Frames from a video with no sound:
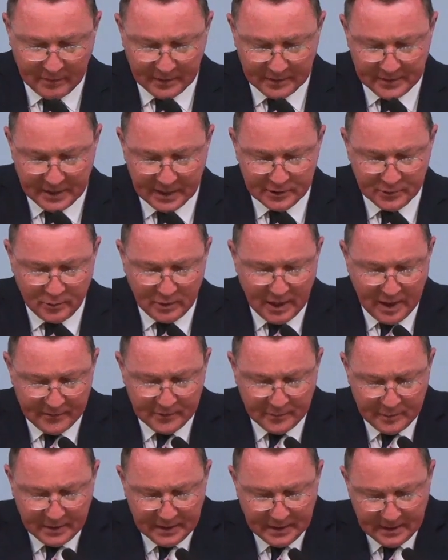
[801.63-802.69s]
the text will have
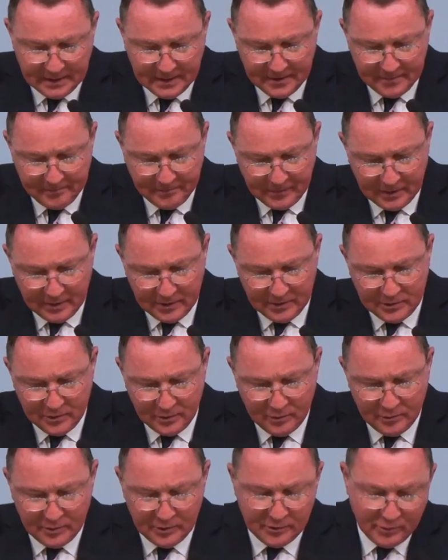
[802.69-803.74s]
to be
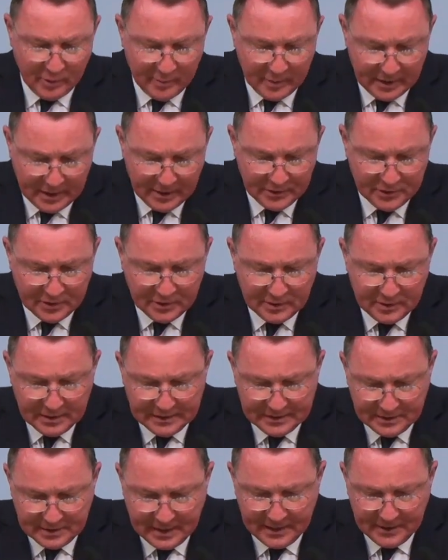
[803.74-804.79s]
to the tribulation
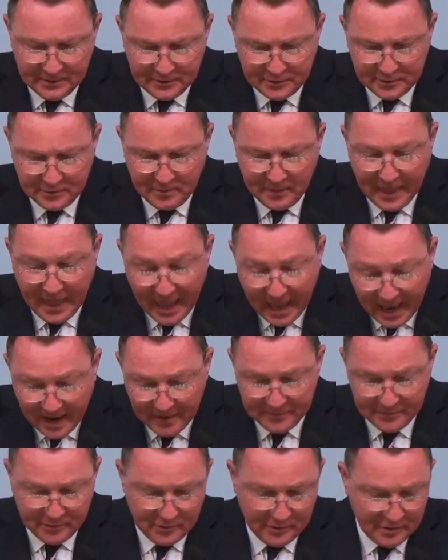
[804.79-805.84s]
saints
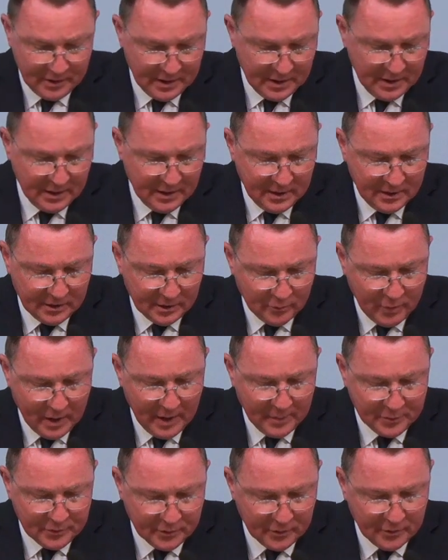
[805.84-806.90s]
after the
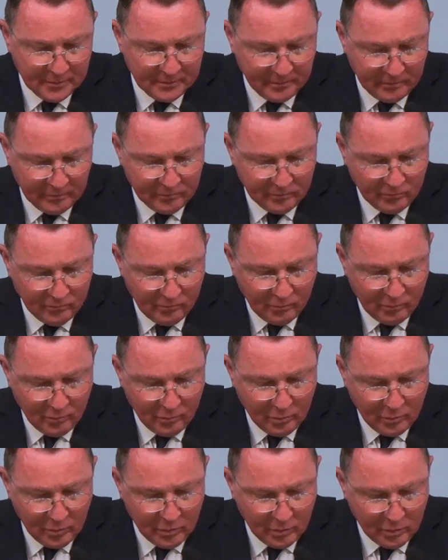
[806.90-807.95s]
rapture
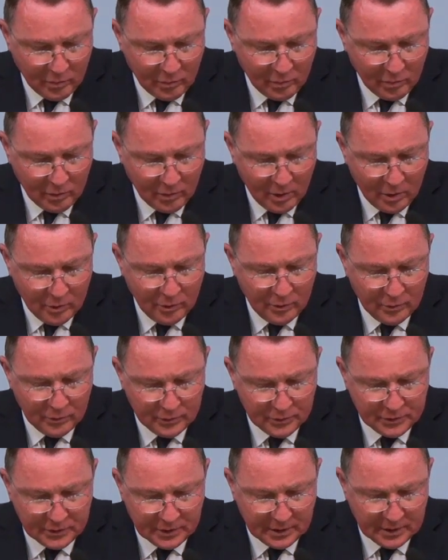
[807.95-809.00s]

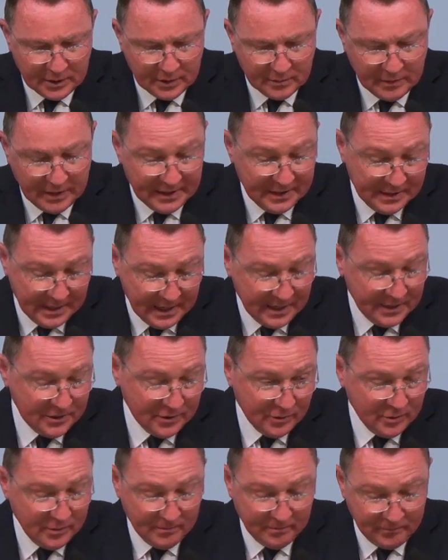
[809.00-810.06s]
who's uh, in
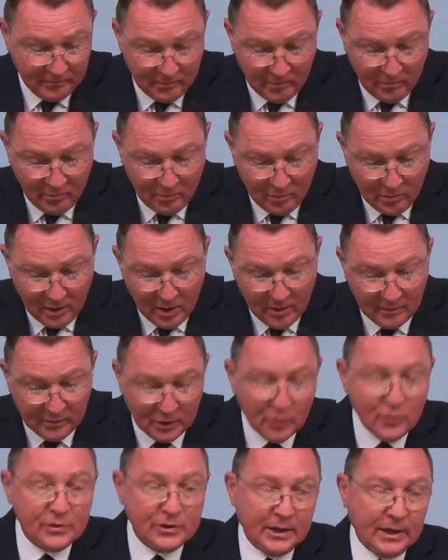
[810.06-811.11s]
danger of
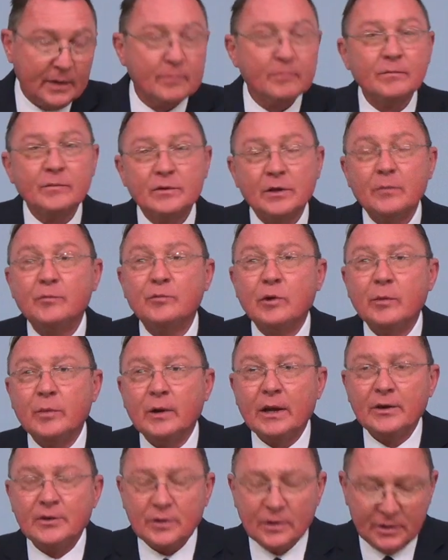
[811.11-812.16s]
losing it, some
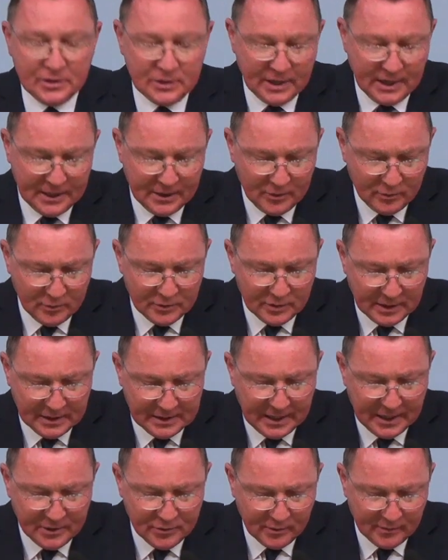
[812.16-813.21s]
tribulation saint who's in
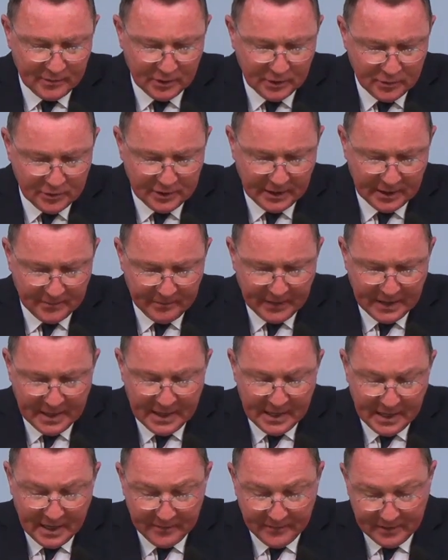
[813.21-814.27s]
danger of losing it
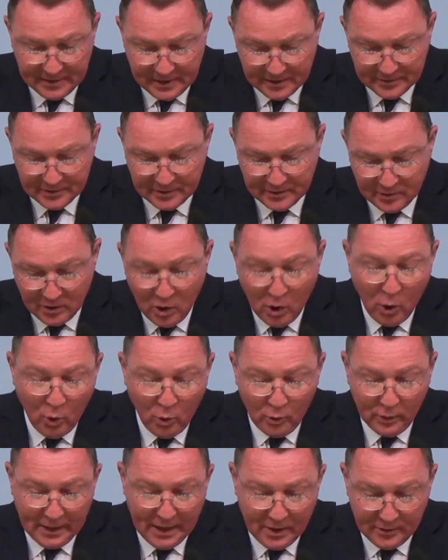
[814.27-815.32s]
if he doesn't
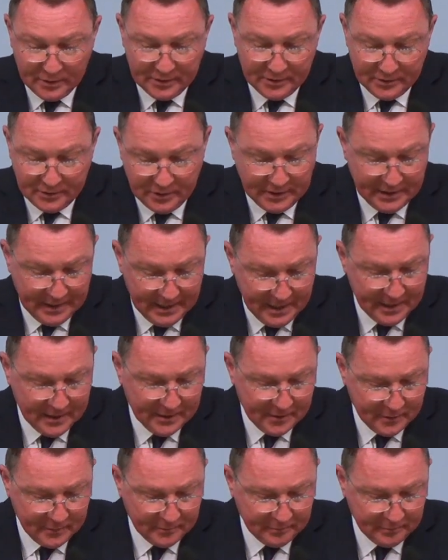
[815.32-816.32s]
hold out to the end.